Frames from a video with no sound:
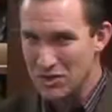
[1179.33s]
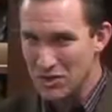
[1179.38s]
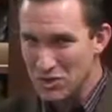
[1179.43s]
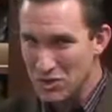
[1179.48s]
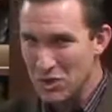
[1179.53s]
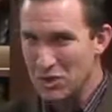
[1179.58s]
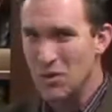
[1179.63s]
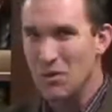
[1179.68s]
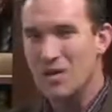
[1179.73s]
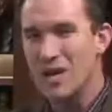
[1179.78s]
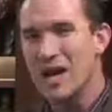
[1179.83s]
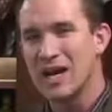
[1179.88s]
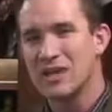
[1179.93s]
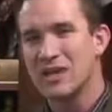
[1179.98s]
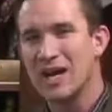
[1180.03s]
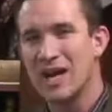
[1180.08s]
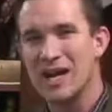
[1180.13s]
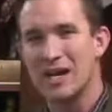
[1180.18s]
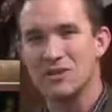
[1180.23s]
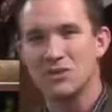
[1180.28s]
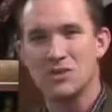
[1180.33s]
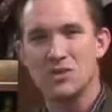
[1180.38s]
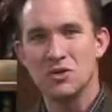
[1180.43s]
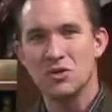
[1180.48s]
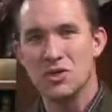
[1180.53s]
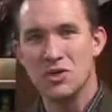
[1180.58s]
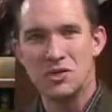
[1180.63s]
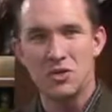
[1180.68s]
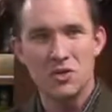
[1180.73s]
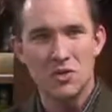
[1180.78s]
You'll correct that as soon
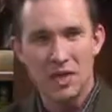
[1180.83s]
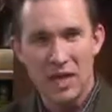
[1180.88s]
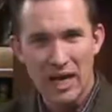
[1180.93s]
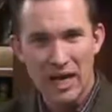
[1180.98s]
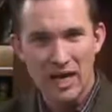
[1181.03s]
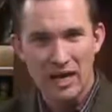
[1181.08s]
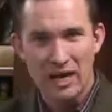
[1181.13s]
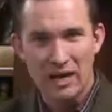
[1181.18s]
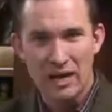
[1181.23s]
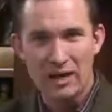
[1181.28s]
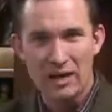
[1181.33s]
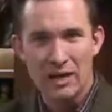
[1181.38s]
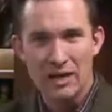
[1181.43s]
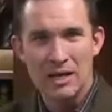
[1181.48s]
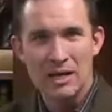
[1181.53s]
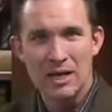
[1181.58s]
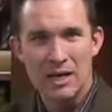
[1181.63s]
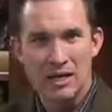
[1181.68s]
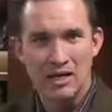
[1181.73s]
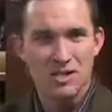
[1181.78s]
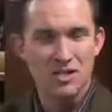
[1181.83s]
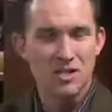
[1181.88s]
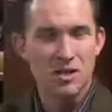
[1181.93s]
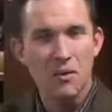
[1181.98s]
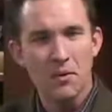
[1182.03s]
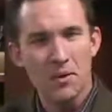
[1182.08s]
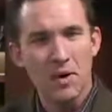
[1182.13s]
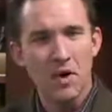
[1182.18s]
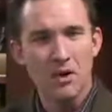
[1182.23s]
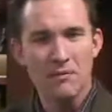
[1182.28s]
as you can and so
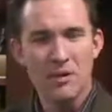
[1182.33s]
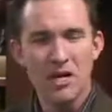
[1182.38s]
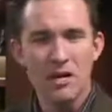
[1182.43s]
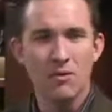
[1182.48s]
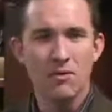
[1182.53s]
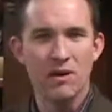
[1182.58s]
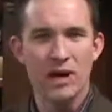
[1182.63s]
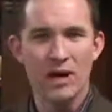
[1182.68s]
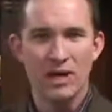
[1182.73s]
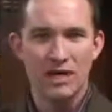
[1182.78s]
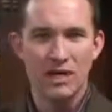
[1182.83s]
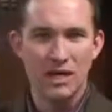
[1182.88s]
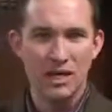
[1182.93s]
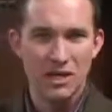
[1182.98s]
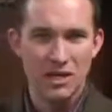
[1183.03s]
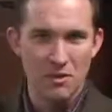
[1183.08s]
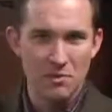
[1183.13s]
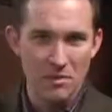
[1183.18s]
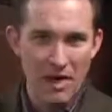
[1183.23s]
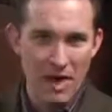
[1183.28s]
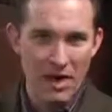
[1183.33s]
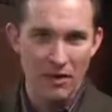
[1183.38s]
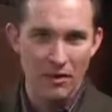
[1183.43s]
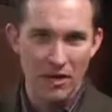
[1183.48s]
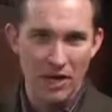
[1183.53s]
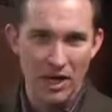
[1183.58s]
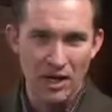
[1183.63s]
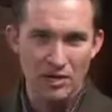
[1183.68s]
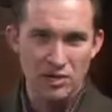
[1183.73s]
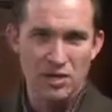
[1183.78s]
it ought to be corrected in the
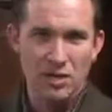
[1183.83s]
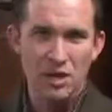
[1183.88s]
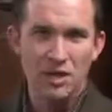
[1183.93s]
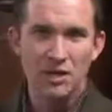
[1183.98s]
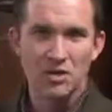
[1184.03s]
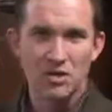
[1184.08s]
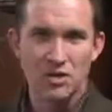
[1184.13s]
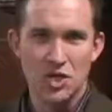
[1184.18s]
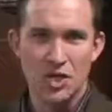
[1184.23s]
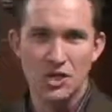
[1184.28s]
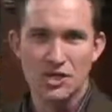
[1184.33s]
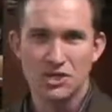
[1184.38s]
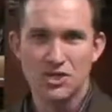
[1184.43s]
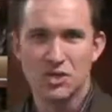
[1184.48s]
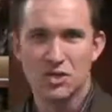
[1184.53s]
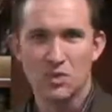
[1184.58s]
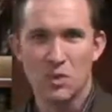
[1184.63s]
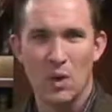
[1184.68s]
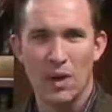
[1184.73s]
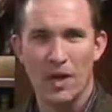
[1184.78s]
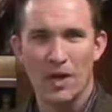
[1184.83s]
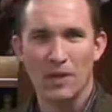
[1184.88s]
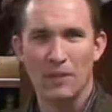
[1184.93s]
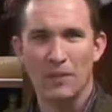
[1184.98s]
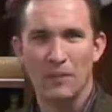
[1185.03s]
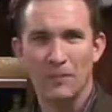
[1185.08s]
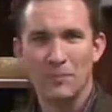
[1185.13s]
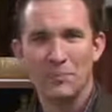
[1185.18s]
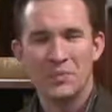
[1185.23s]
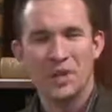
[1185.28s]
marriage just as well.